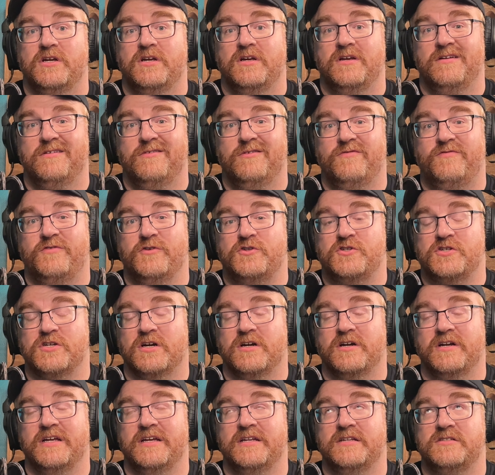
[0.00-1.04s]
if you
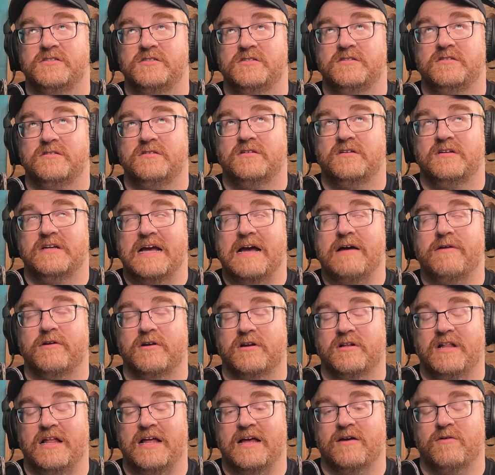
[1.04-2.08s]
turn it
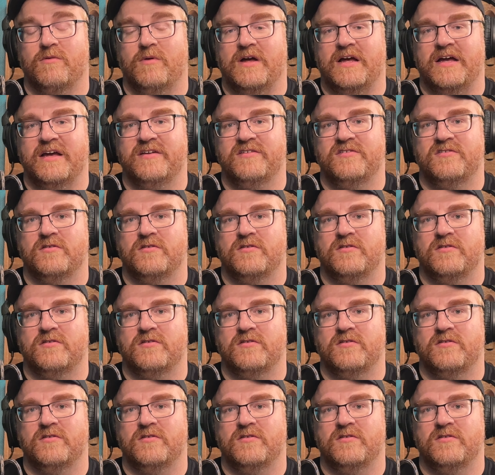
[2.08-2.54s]
counterclockwise,